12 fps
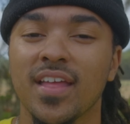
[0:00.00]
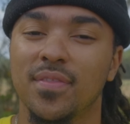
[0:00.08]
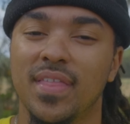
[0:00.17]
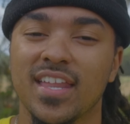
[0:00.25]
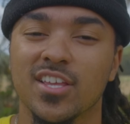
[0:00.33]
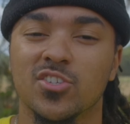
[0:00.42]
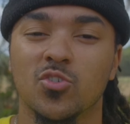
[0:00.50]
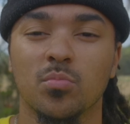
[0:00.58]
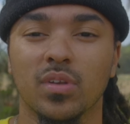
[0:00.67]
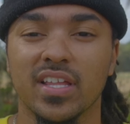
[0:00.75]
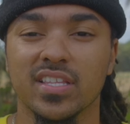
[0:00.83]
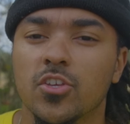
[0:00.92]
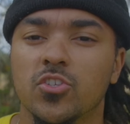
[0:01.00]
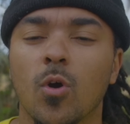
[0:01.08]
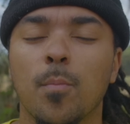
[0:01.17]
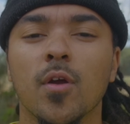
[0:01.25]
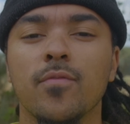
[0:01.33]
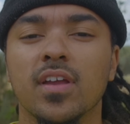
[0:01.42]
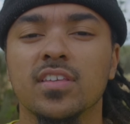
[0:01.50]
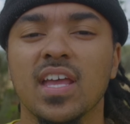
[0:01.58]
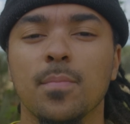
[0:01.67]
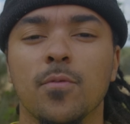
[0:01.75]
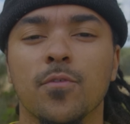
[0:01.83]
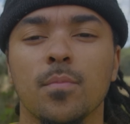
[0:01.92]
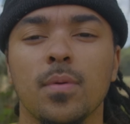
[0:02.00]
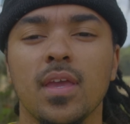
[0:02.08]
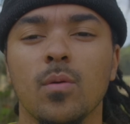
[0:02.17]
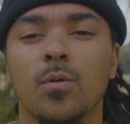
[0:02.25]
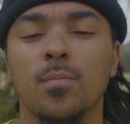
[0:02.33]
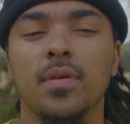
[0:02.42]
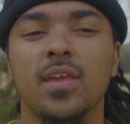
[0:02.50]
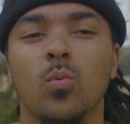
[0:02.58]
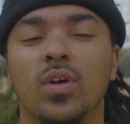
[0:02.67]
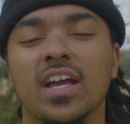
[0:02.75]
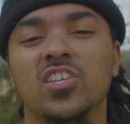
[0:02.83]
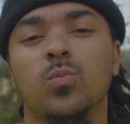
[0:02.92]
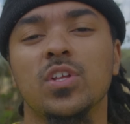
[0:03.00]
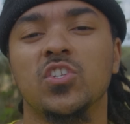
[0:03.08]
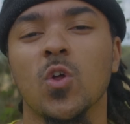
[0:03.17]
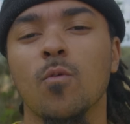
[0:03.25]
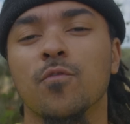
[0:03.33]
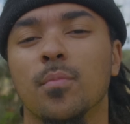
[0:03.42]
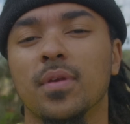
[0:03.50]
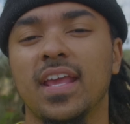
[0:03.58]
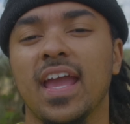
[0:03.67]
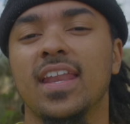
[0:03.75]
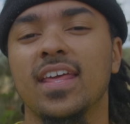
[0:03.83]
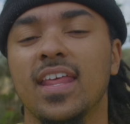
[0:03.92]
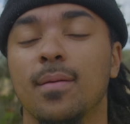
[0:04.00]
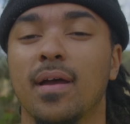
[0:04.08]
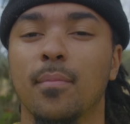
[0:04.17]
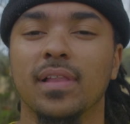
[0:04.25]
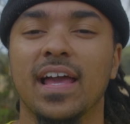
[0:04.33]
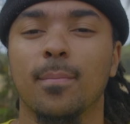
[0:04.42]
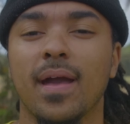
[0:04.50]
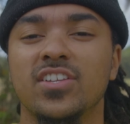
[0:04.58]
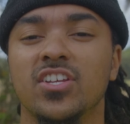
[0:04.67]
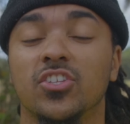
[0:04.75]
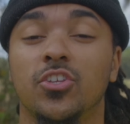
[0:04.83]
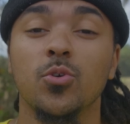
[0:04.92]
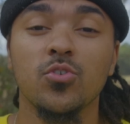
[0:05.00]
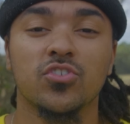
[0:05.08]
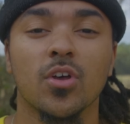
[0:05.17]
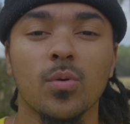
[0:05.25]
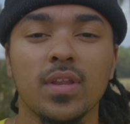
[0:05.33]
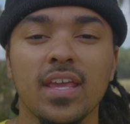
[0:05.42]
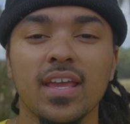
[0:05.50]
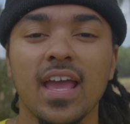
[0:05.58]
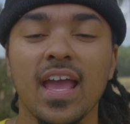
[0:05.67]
than a zoom lens. So a perfect example for me would be when I switched over from Canon and my Blackmagic to Sony.